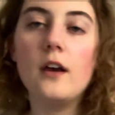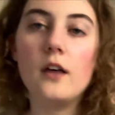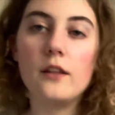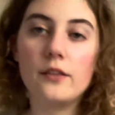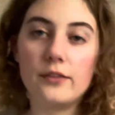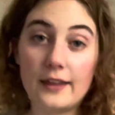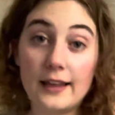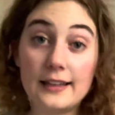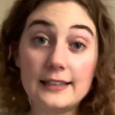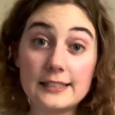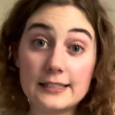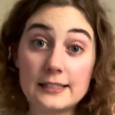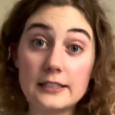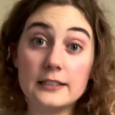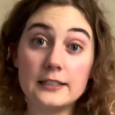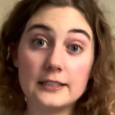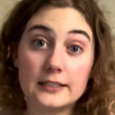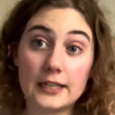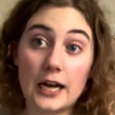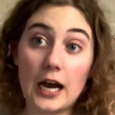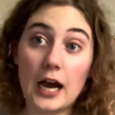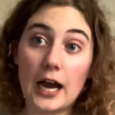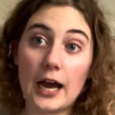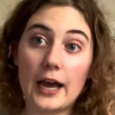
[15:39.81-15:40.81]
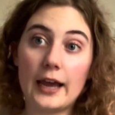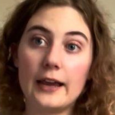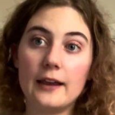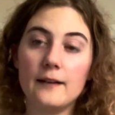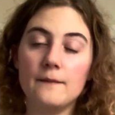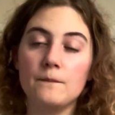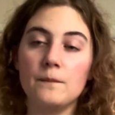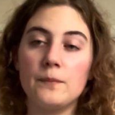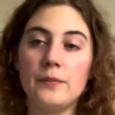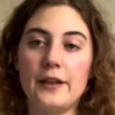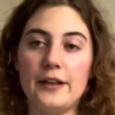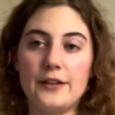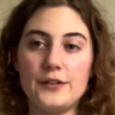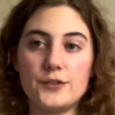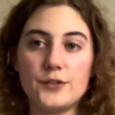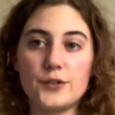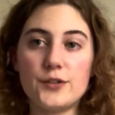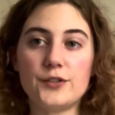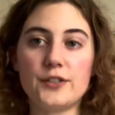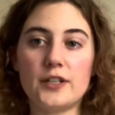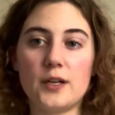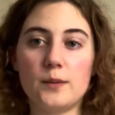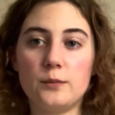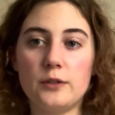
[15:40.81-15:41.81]
That's the dye. It's
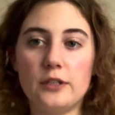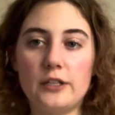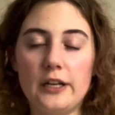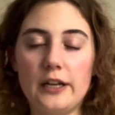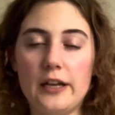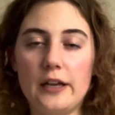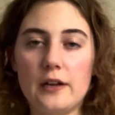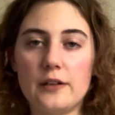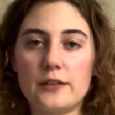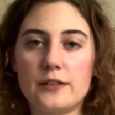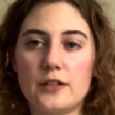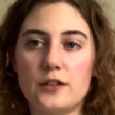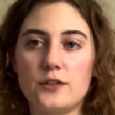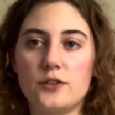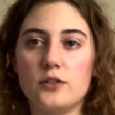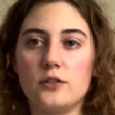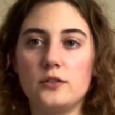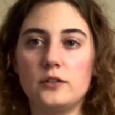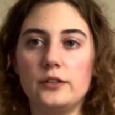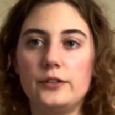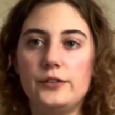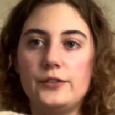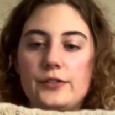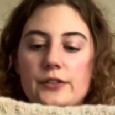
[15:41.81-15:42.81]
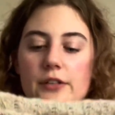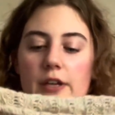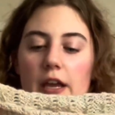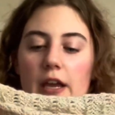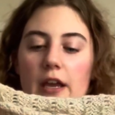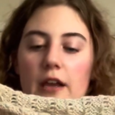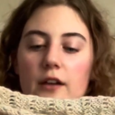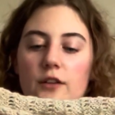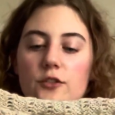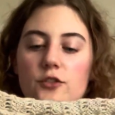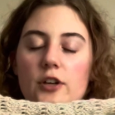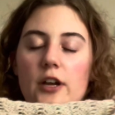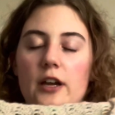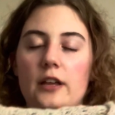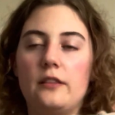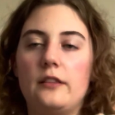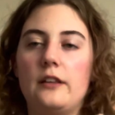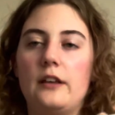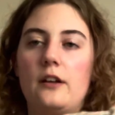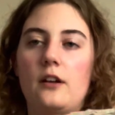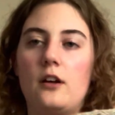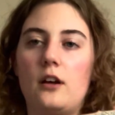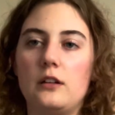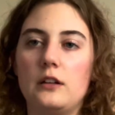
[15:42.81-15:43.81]
just I'm knitting it at such a loose gauge and
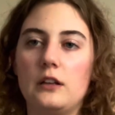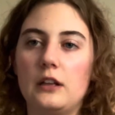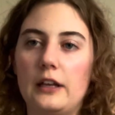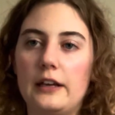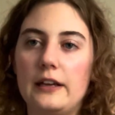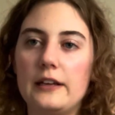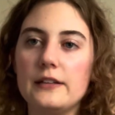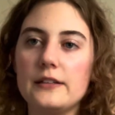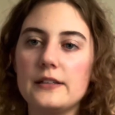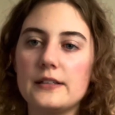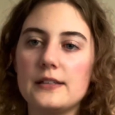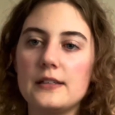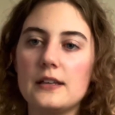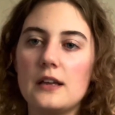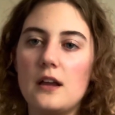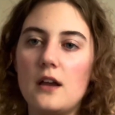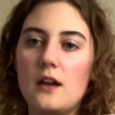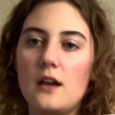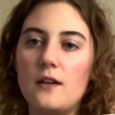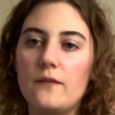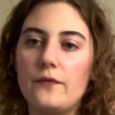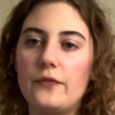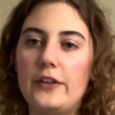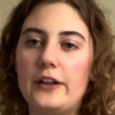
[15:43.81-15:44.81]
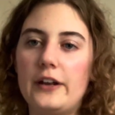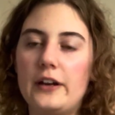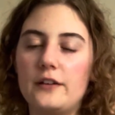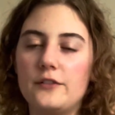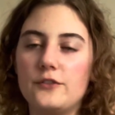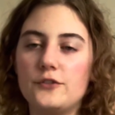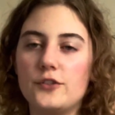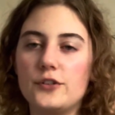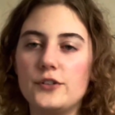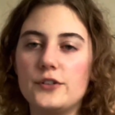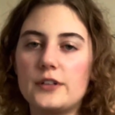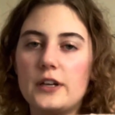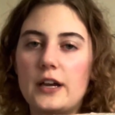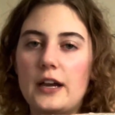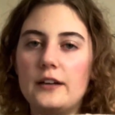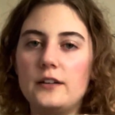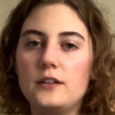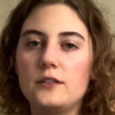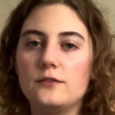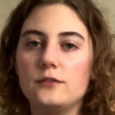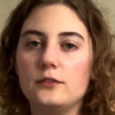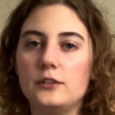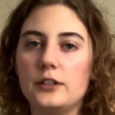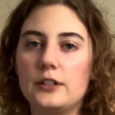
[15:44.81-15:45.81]
then on lace that it just kind
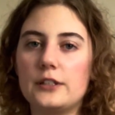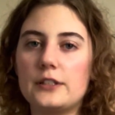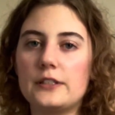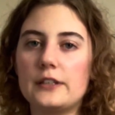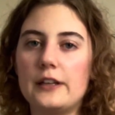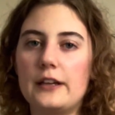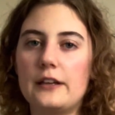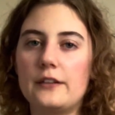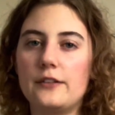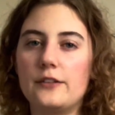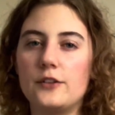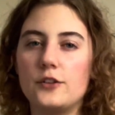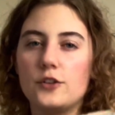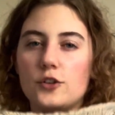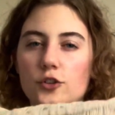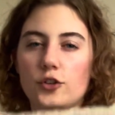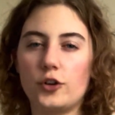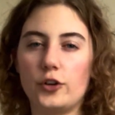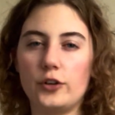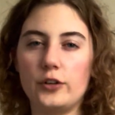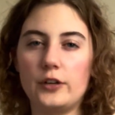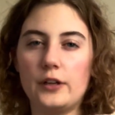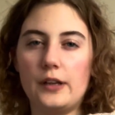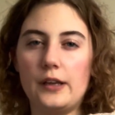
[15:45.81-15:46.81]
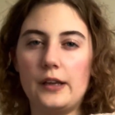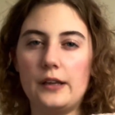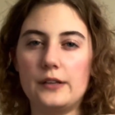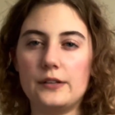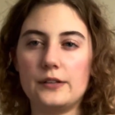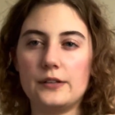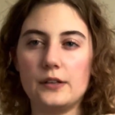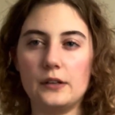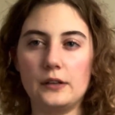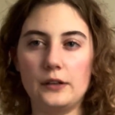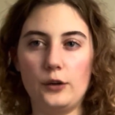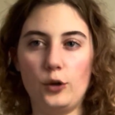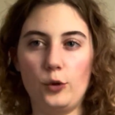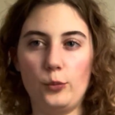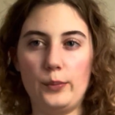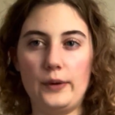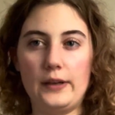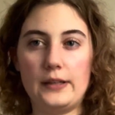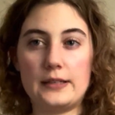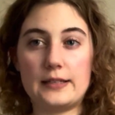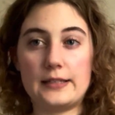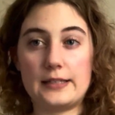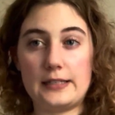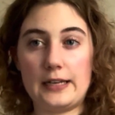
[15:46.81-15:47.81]
of looks like the shirt is a little
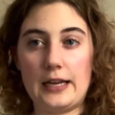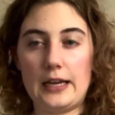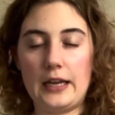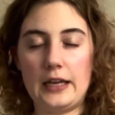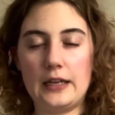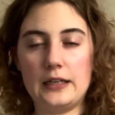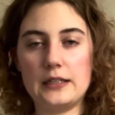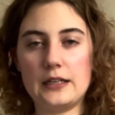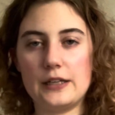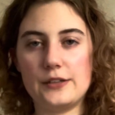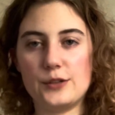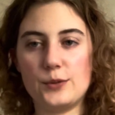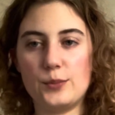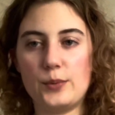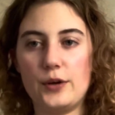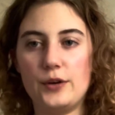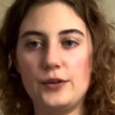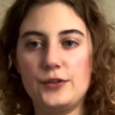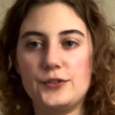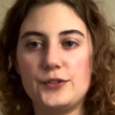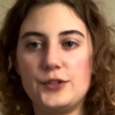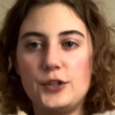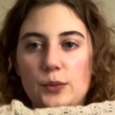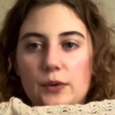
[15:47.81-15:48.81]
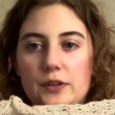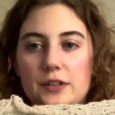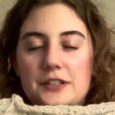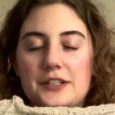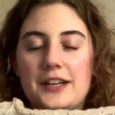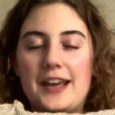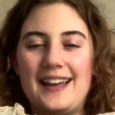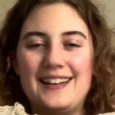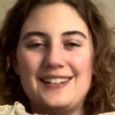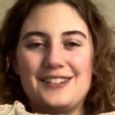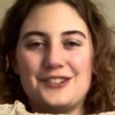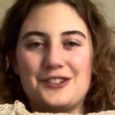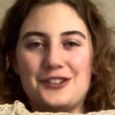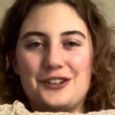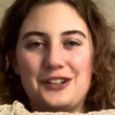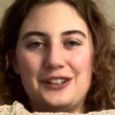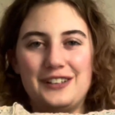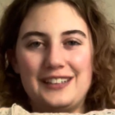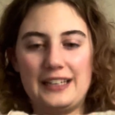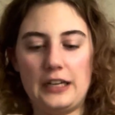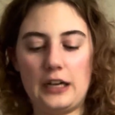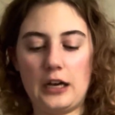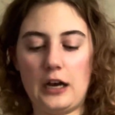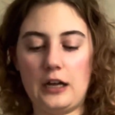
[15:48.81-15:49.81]
bit stained as opposed to
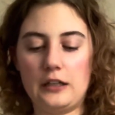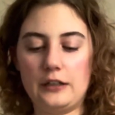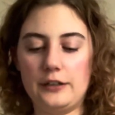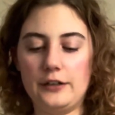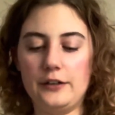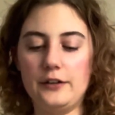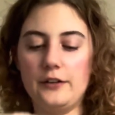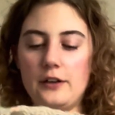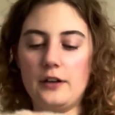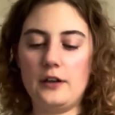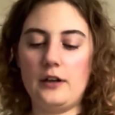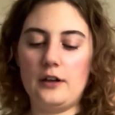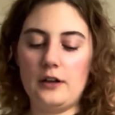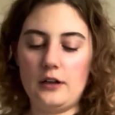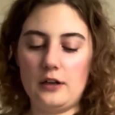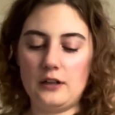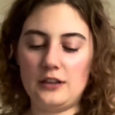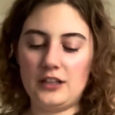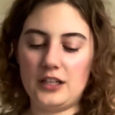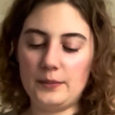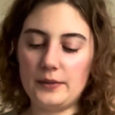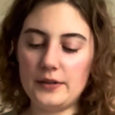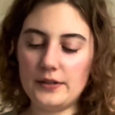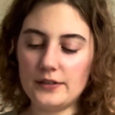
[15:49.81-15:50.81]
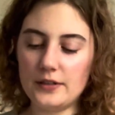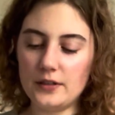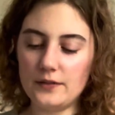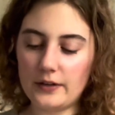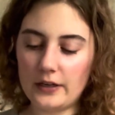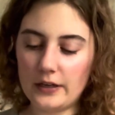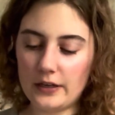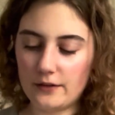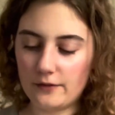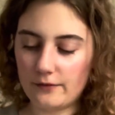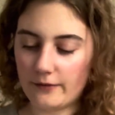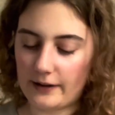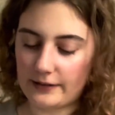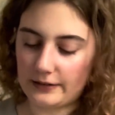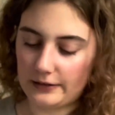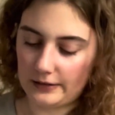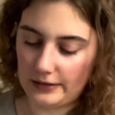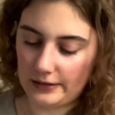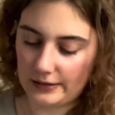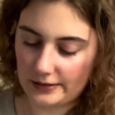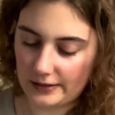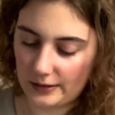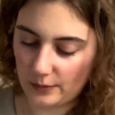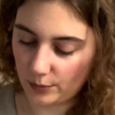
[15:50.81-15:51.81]
intentionally colored. Let me see if I can find an
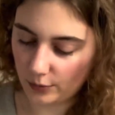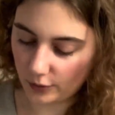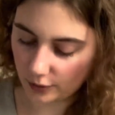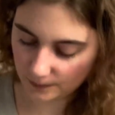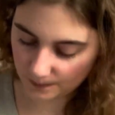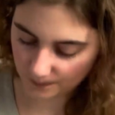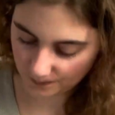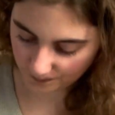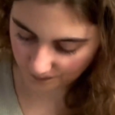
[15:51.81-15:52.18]
example.